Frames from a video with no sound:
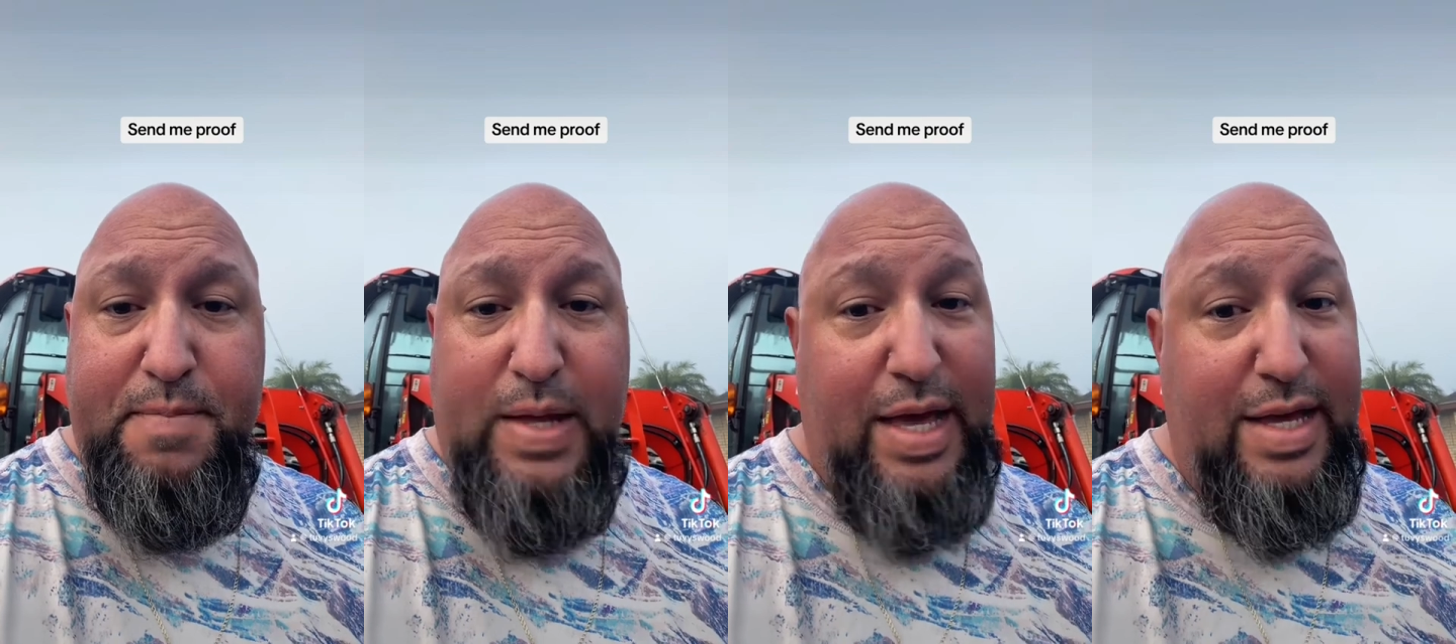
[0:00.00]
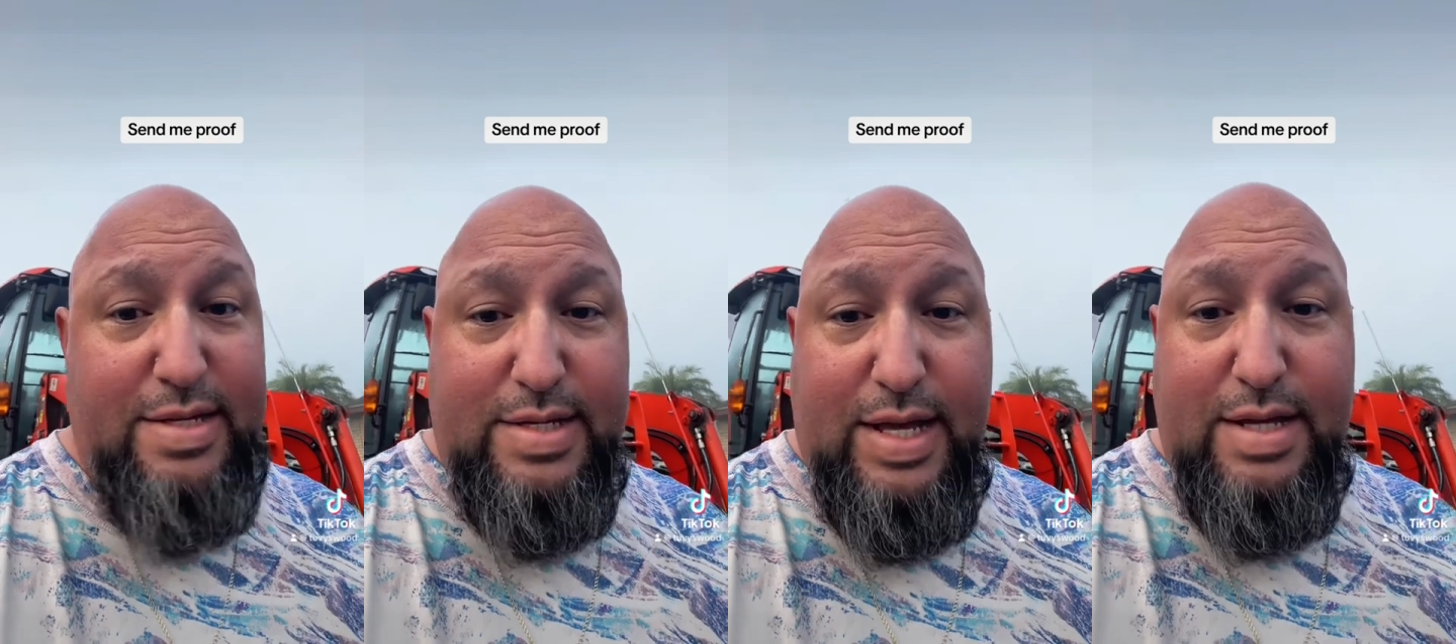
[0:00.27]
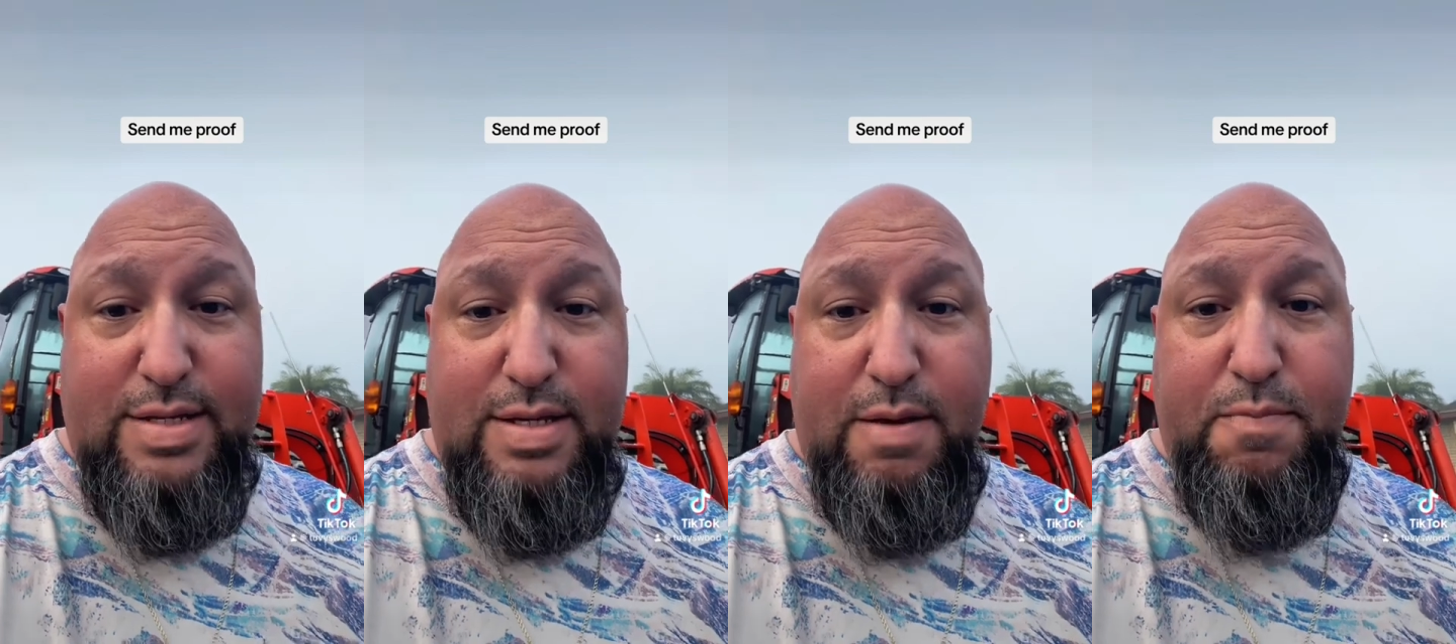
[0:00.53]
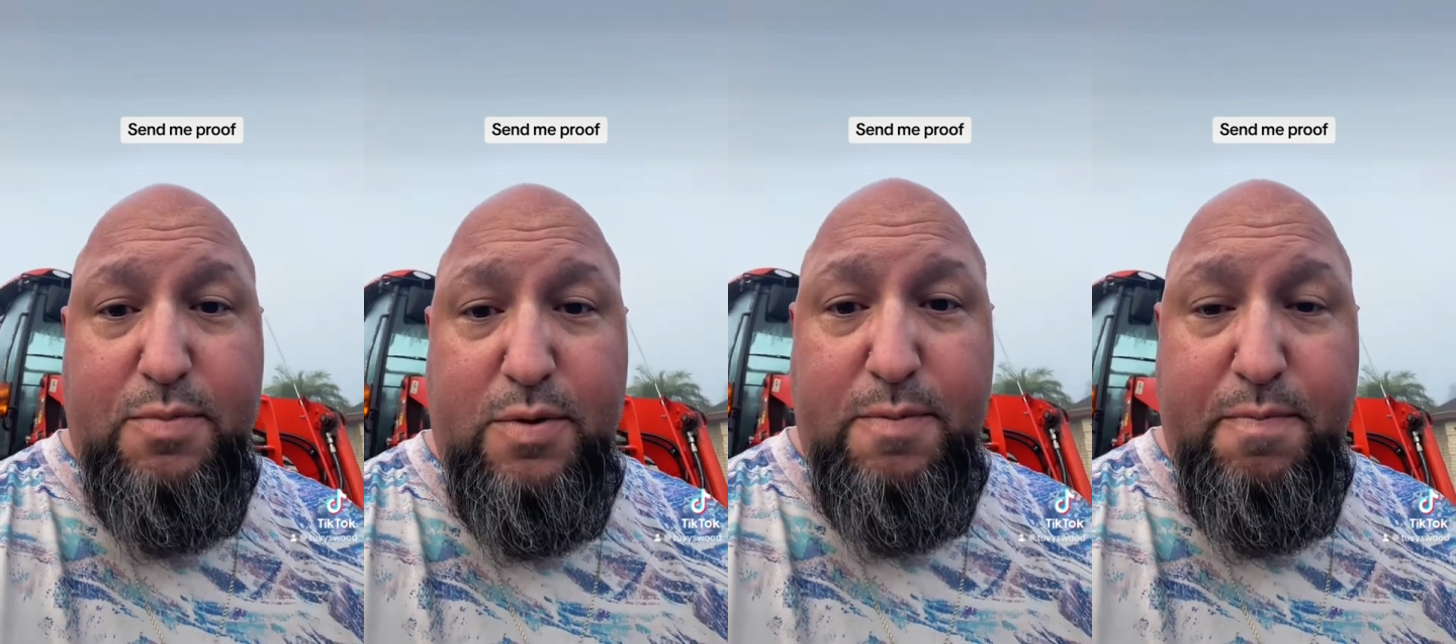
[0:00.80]
It's that
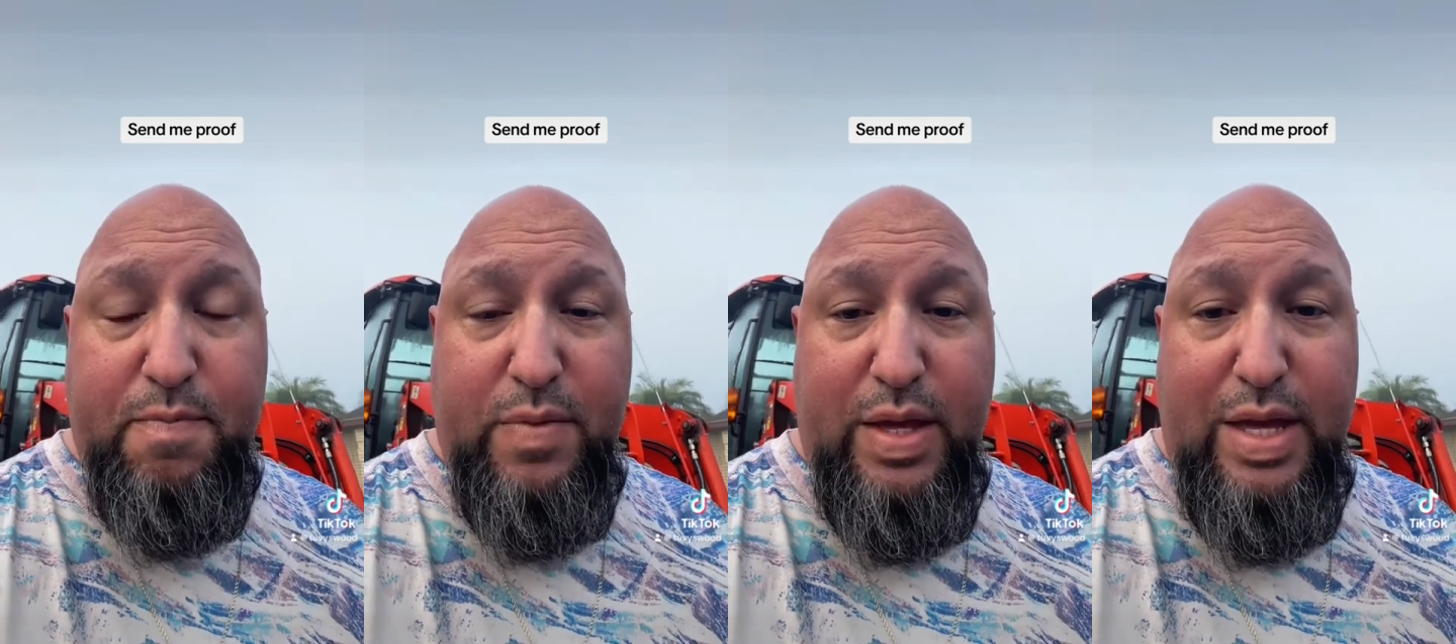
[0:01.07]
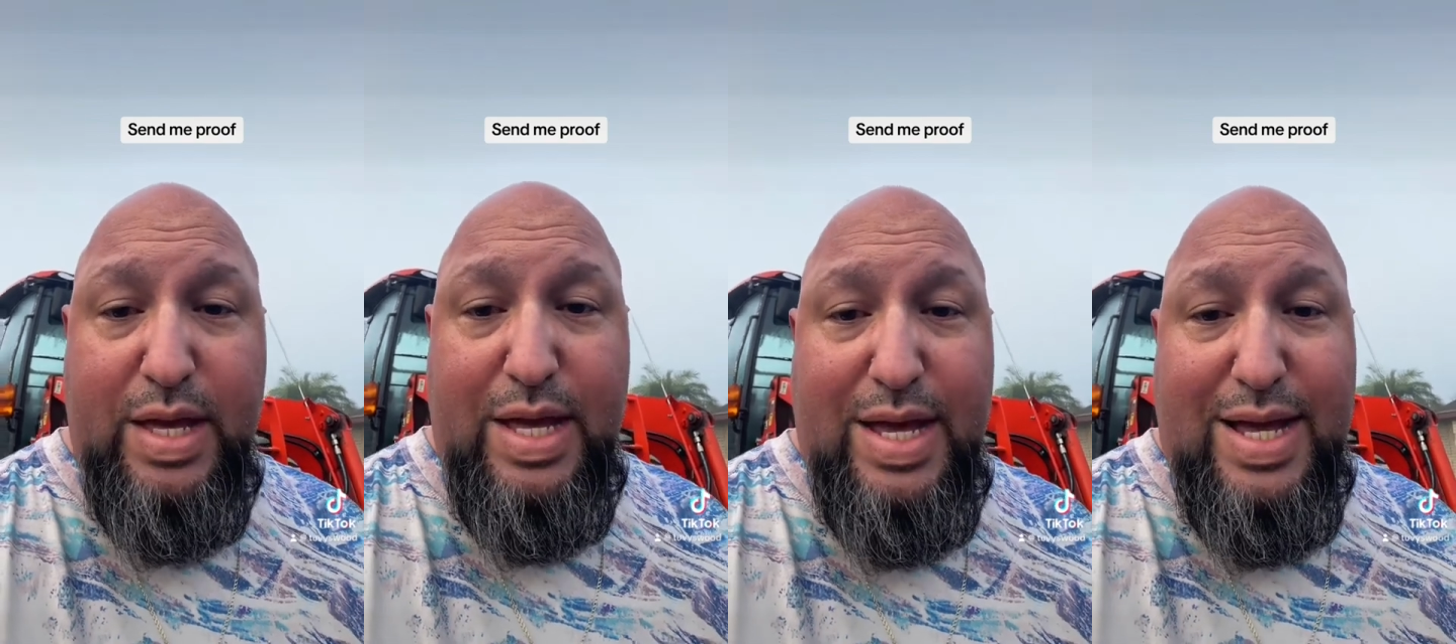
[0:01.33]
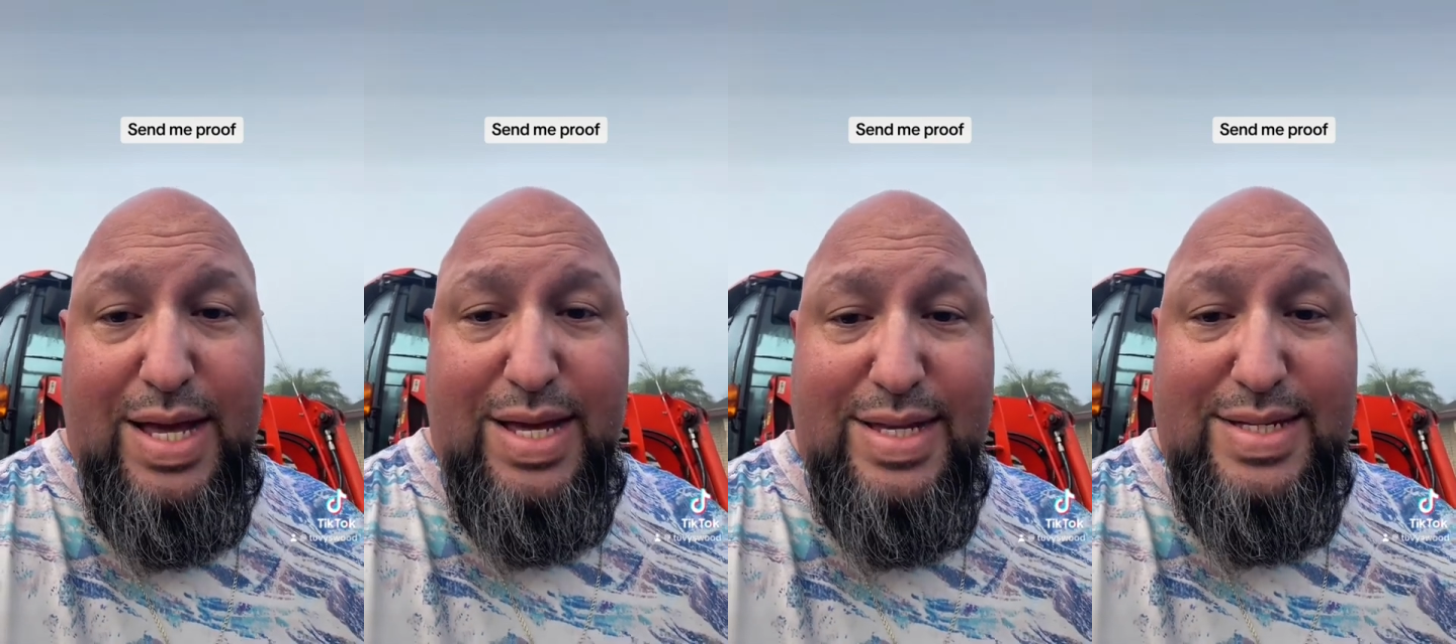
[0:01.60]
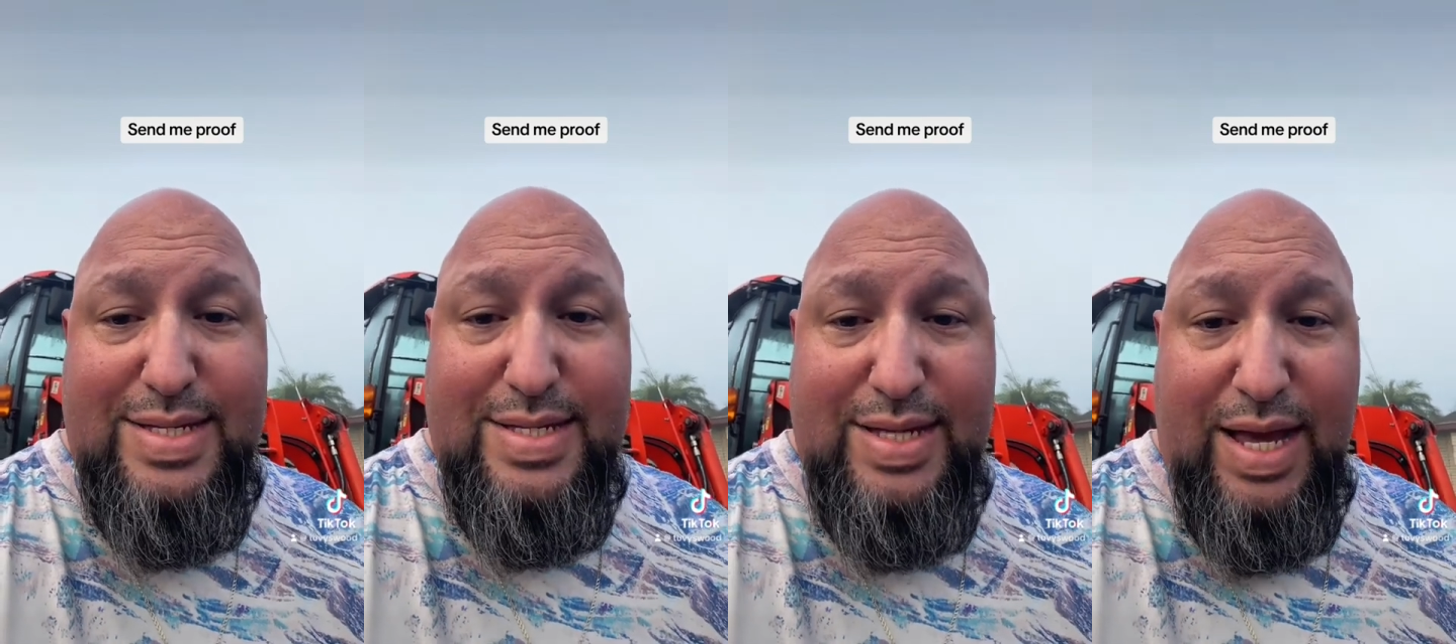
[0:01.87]
simple.
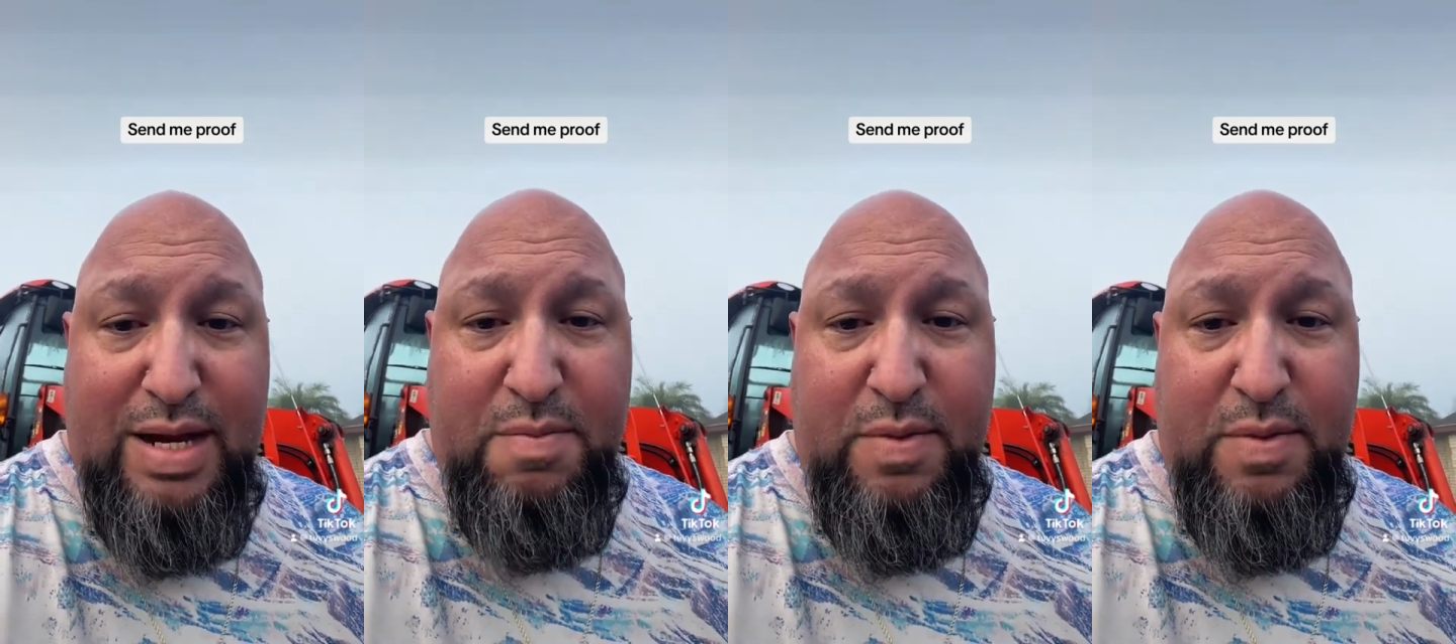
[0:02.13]
Send